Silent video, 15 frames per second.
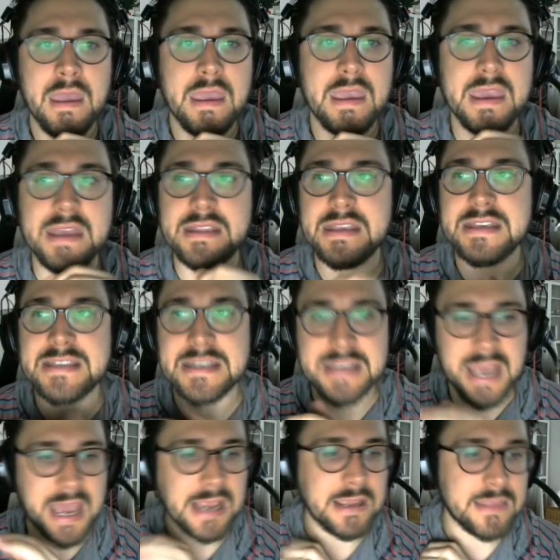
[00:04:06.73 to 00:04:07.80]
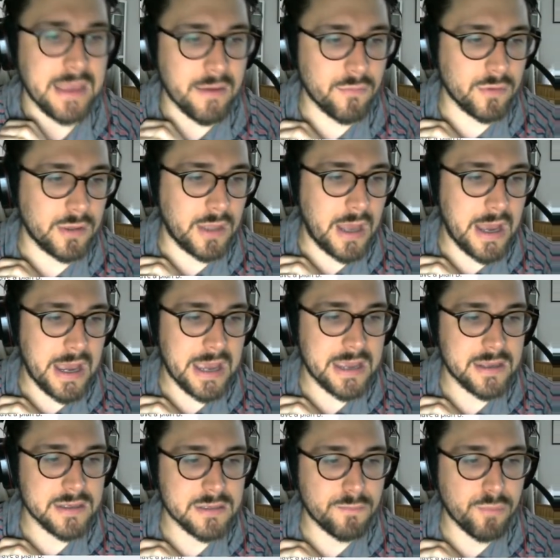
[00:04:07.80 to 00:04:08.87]
It is a deck that
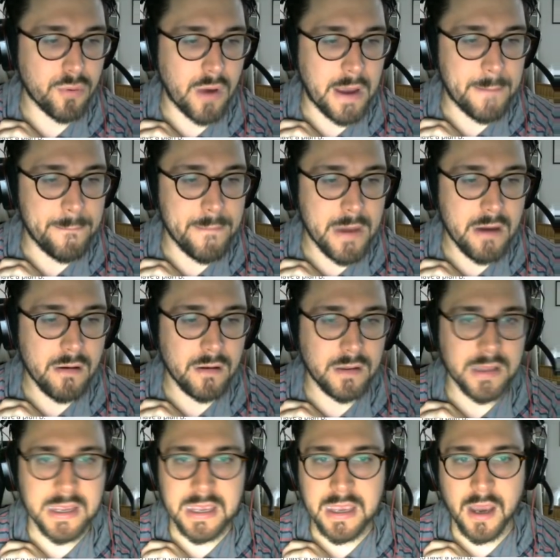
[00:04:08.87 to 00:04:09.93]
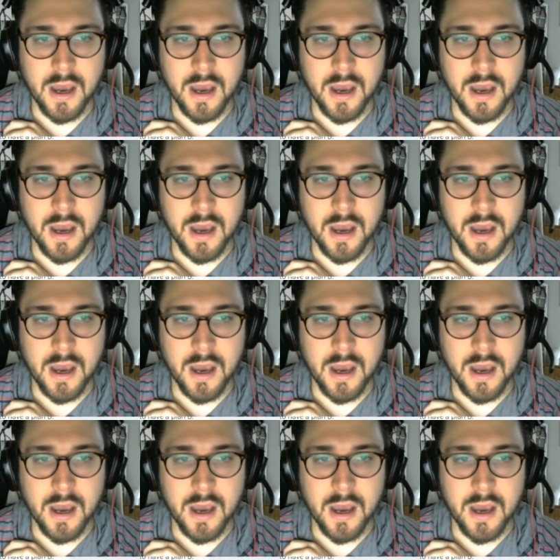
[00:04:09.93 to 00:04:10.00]
relies primarily